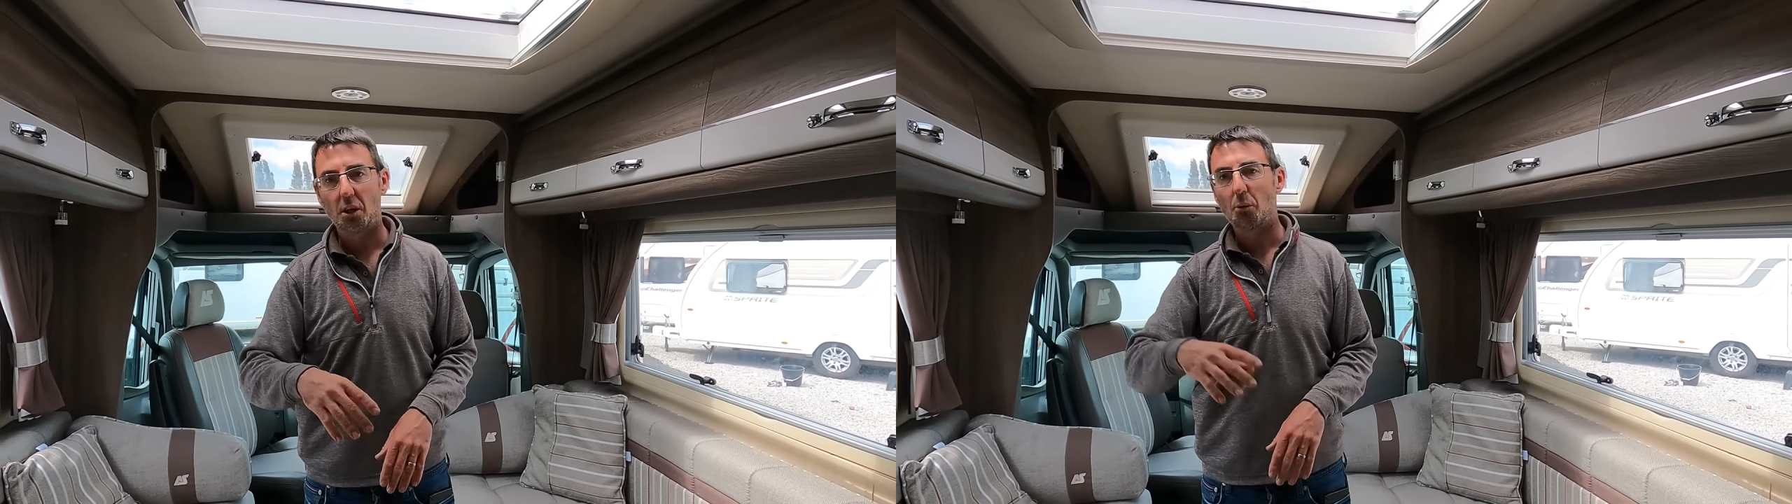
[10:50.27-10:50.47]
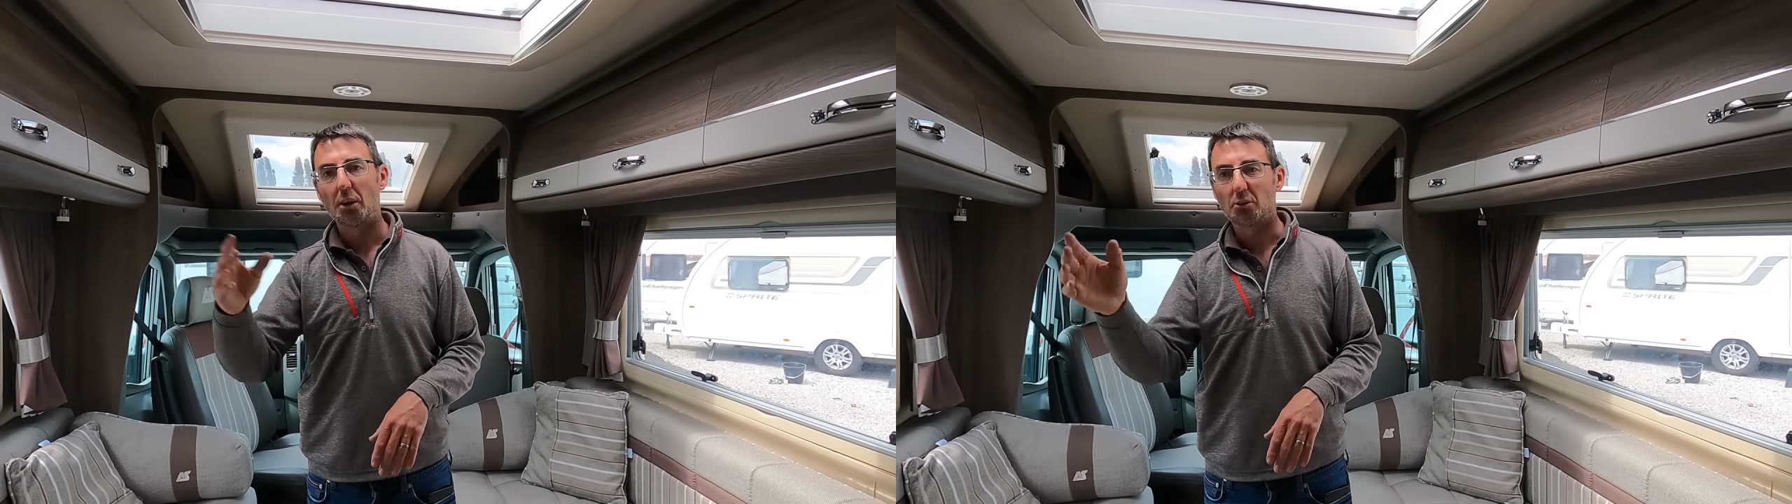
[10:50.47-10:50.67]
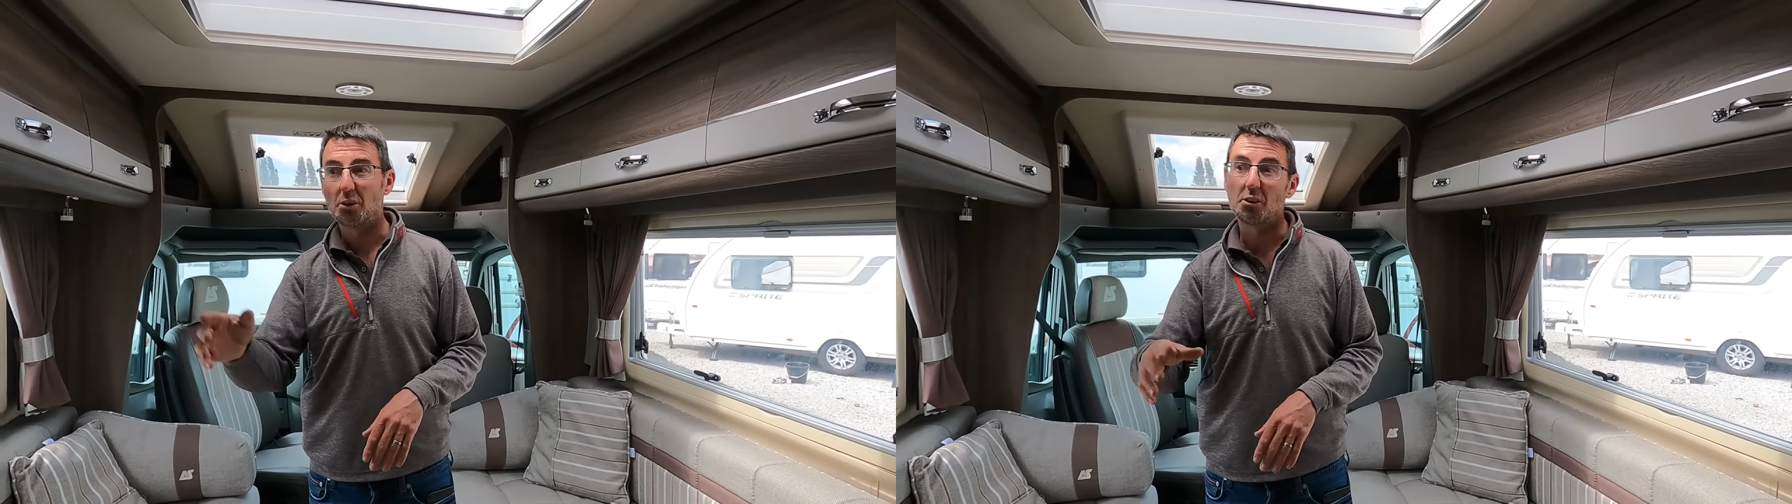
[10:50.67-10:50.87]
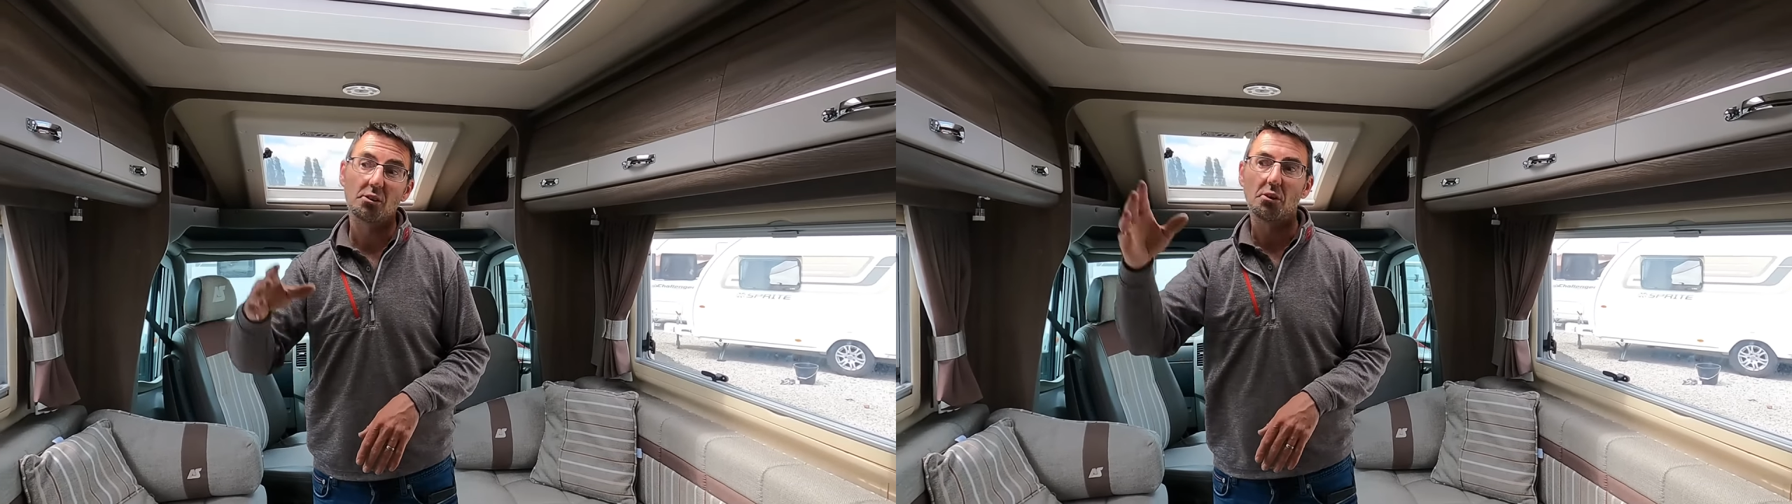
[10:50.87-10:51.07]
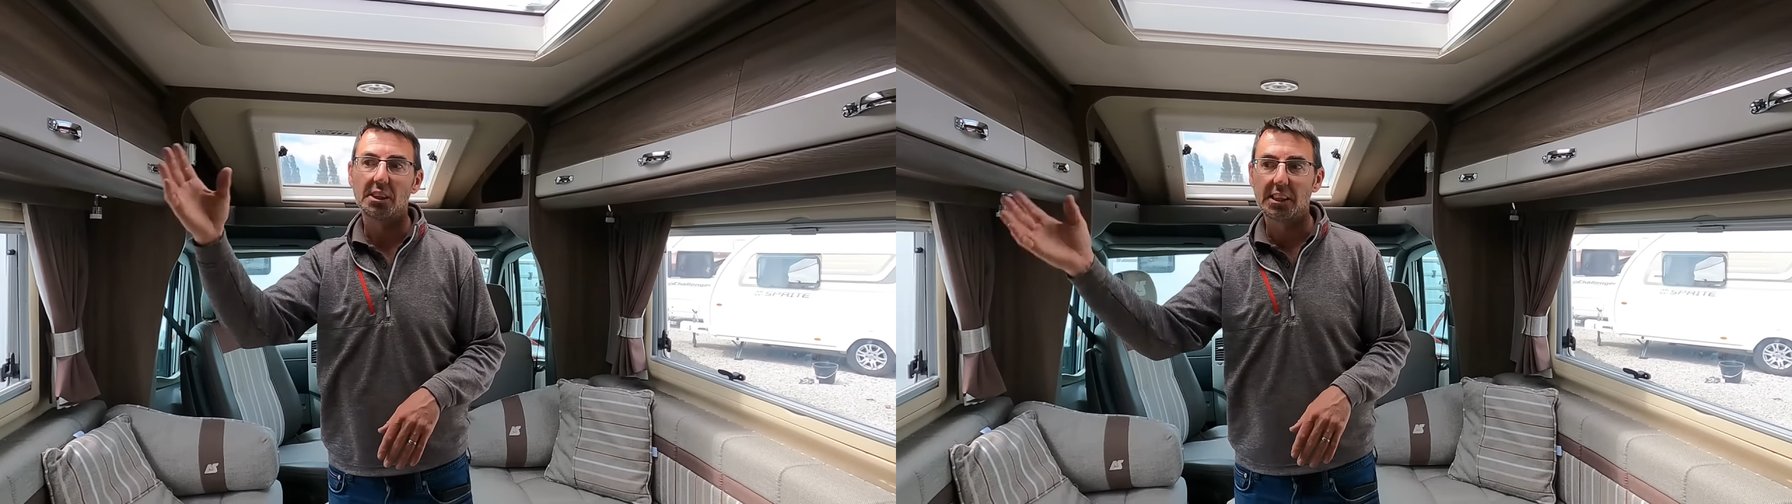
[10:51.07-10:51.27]
I won't do it because
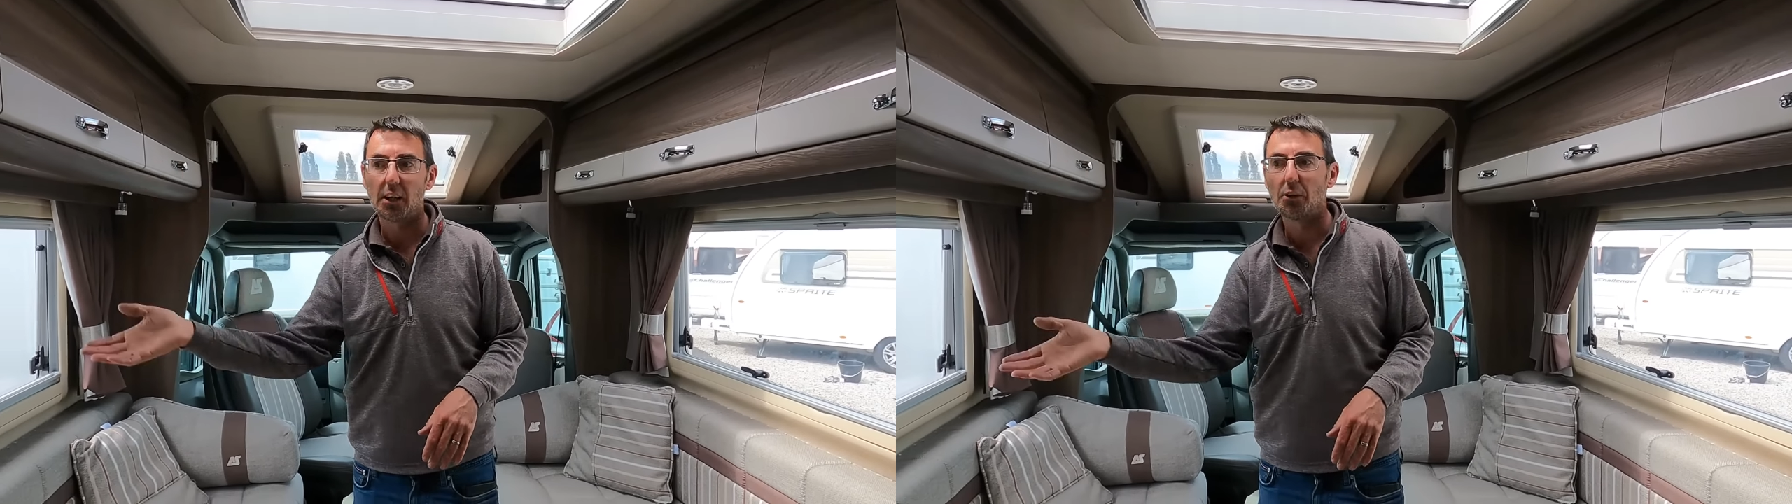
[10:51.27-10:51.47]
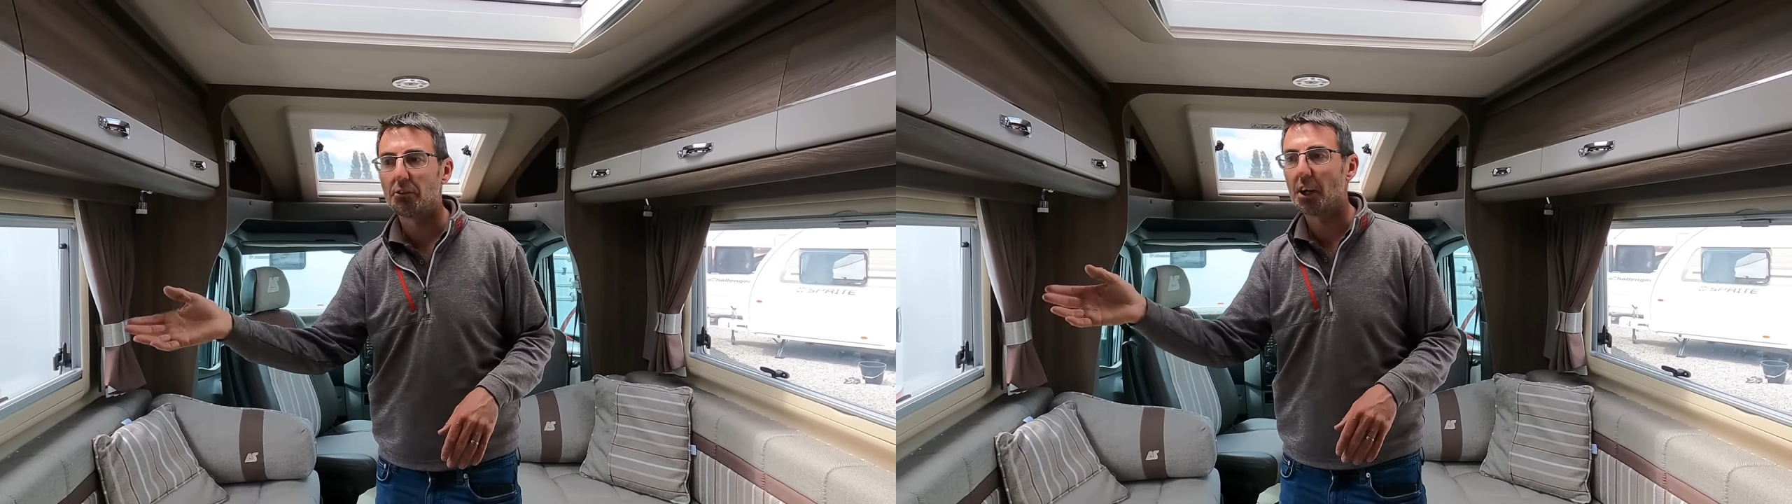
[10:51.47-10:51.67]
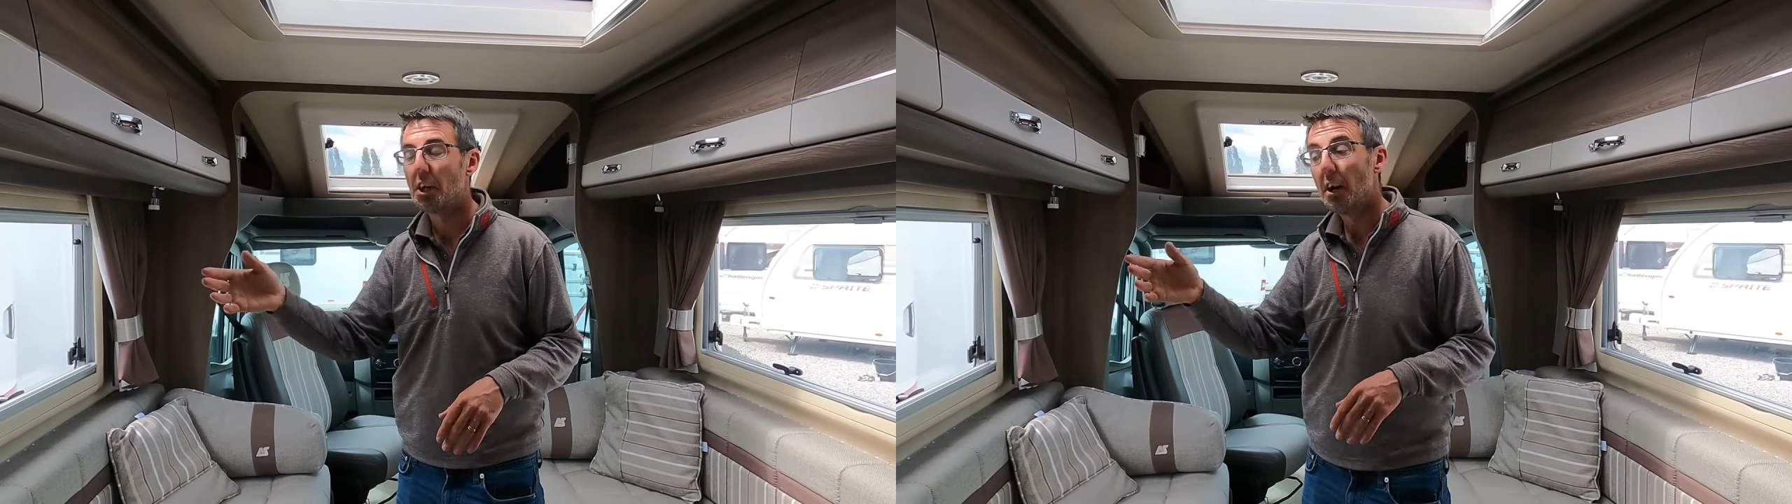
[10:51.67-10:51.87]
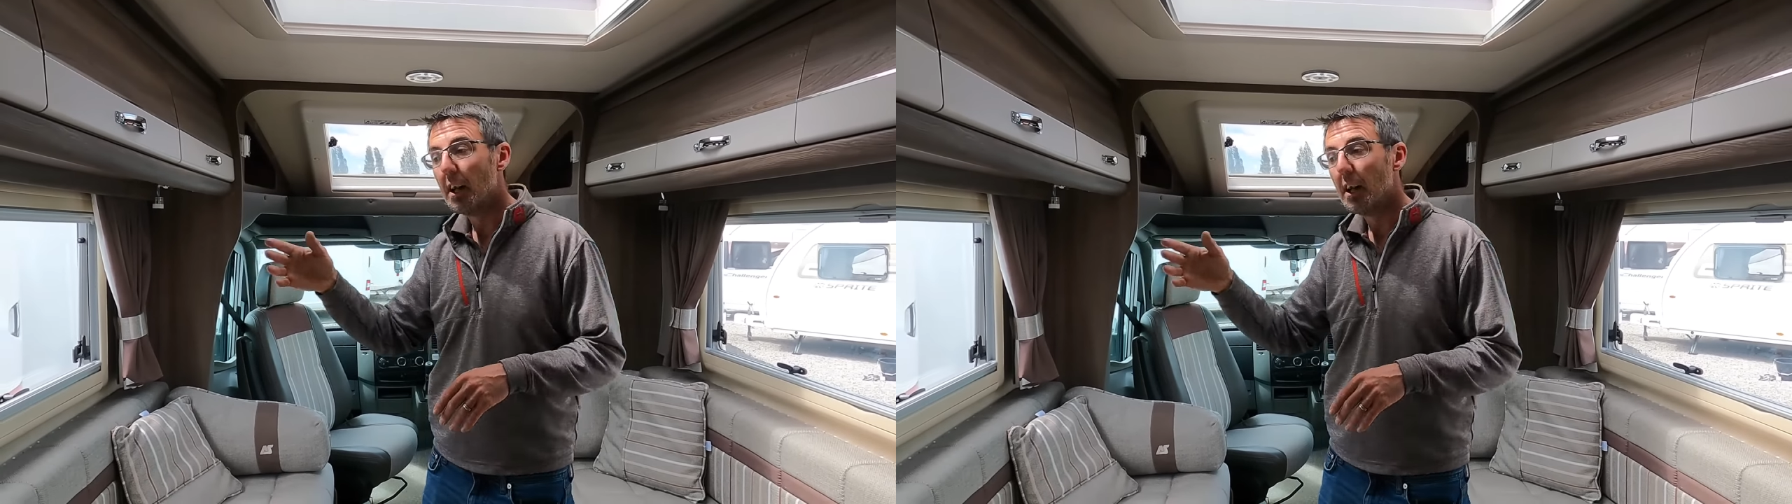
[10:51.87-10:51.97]
I'm going to sell the van.